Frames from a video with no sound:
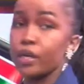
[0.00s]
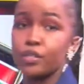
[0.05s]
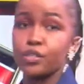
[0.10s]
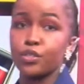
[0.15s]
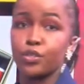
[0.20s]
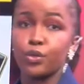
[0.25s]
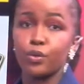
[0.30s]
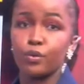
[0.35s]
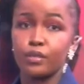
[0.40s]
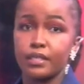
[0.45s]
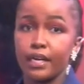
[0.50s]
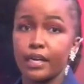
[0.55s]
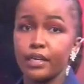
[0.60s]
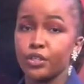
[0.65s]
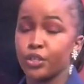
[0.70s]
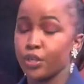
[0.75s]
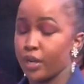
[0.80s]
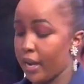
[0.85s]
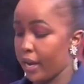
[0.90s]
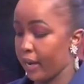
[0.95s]
its
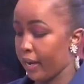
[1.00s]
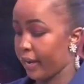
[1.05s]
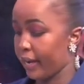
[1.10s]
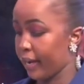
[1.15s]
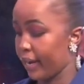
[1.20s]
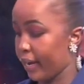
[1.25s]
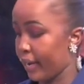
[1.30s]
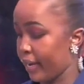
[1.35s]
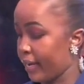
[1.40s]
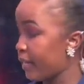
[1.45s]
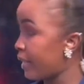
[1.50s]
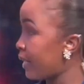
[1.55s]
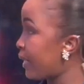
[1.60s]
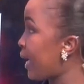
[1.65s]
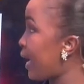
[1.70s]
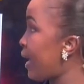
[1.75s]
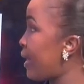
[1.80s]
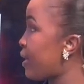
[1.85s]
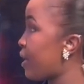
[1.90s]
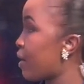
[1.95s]
usage here in
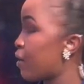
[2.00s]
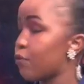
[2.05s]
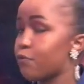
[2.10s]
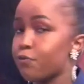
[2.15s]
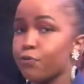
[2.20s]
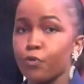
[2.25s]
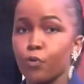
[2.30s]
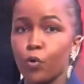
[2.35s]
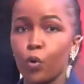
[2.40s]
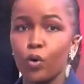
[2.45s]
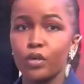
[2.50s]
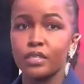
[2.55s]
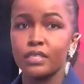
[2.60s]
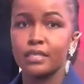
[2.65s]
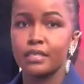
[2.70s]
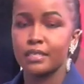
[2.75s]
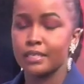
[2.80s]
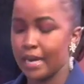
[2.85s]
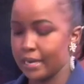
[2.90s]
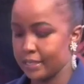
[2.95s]
Kenya, for
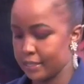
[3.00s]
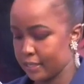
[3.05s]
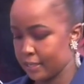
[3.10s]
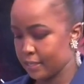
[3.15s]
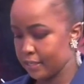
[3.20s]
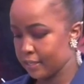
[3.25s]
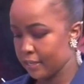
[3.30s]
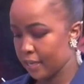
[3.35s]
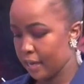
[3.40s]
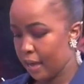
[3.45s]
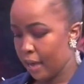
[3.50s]
starters.